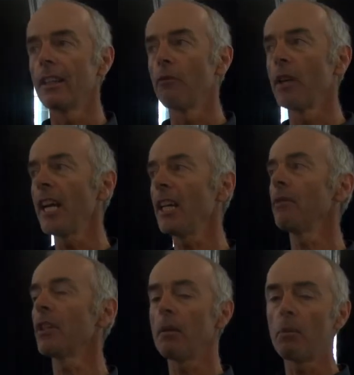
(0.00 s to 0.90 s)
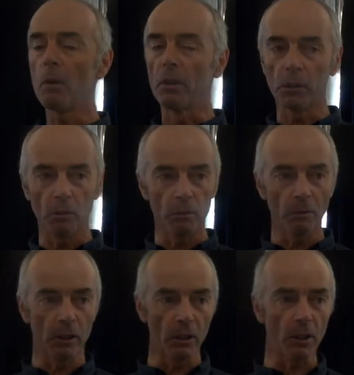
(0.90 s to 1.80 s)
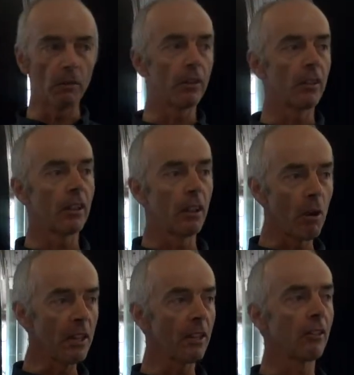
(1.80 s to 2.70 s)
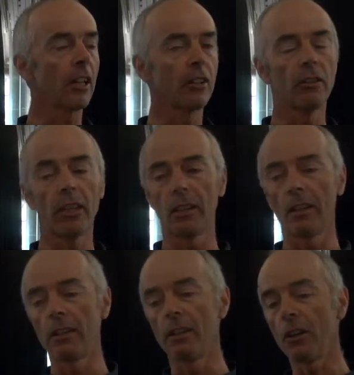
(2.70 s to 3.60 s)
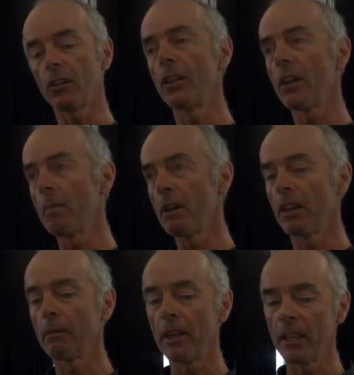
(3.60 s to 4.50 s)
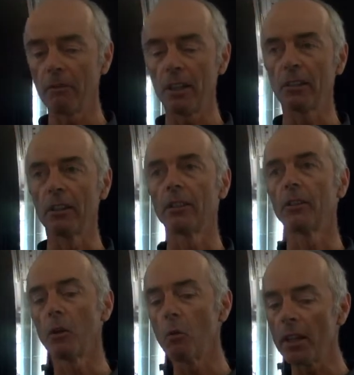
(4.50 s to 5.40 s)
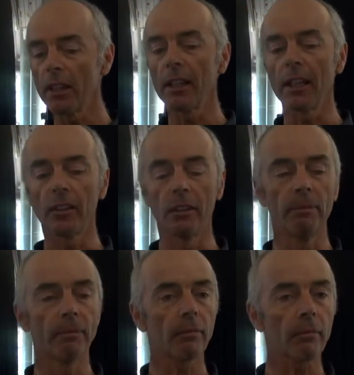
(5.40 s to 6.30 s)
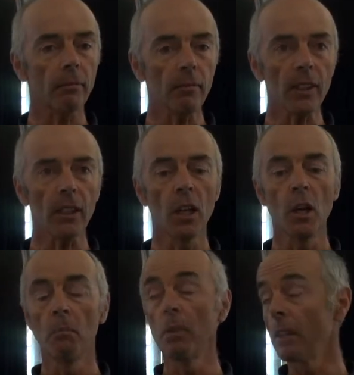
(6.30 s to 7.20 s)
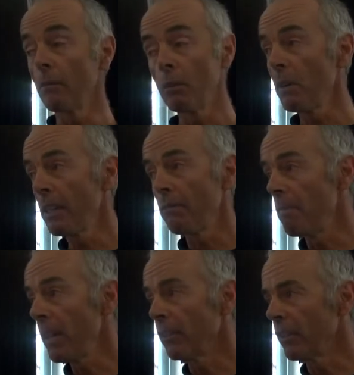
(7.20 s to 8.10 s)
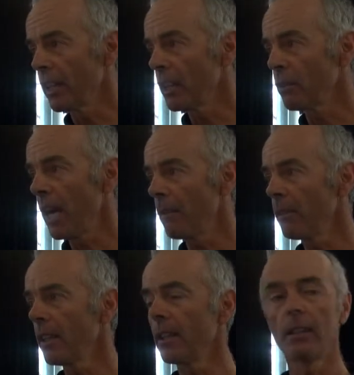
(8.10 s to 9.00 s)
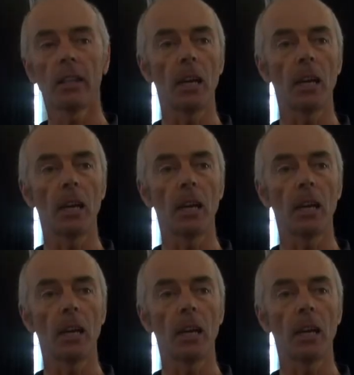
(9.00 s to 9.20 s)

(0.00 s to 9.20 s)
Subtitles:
We held them to that promise. They went to this election saying they're not going to allow mining at Felton. So he won the election. But we waited for months and nothing was happening, and then the